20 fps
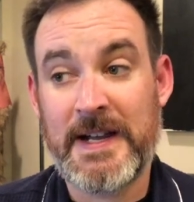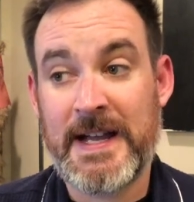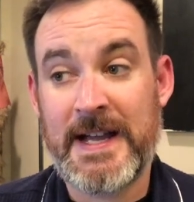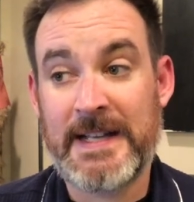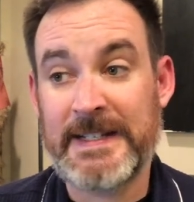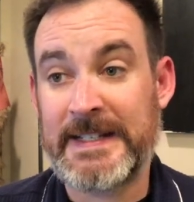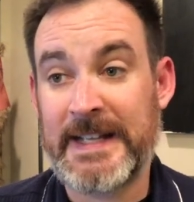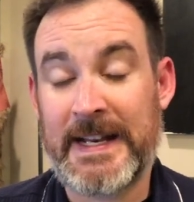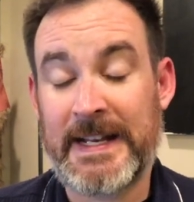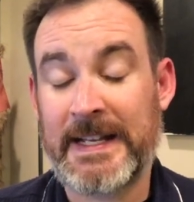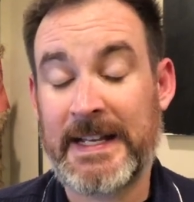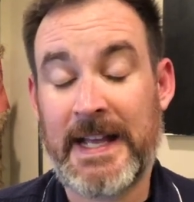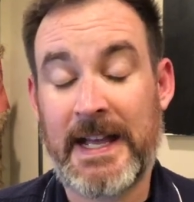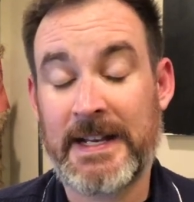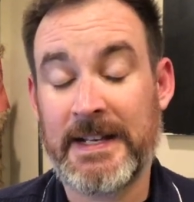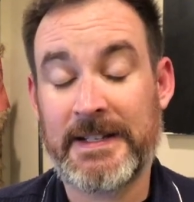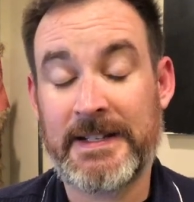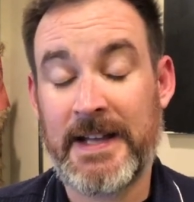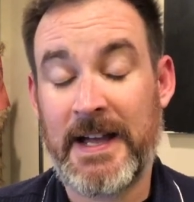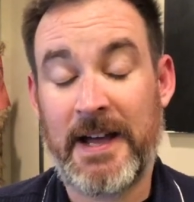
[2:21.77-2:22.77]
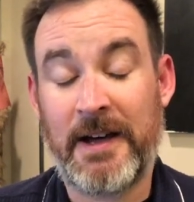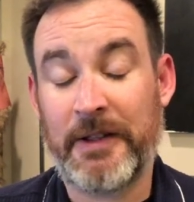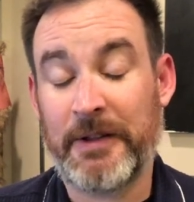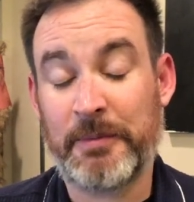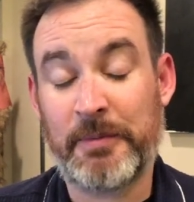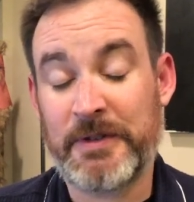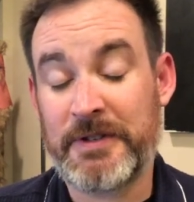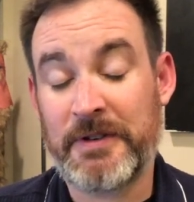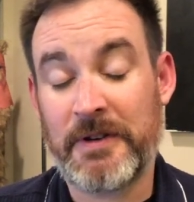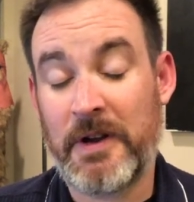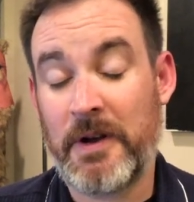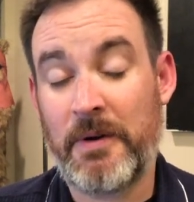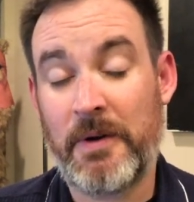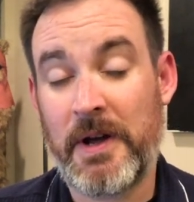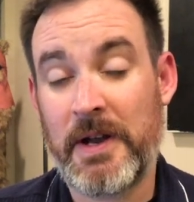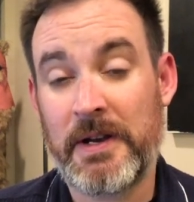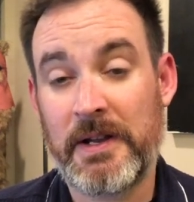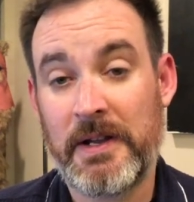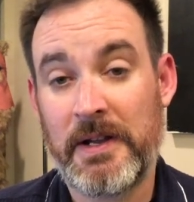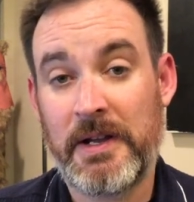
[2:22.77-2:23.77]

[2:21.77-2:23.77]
and dedicated to health. But you know what?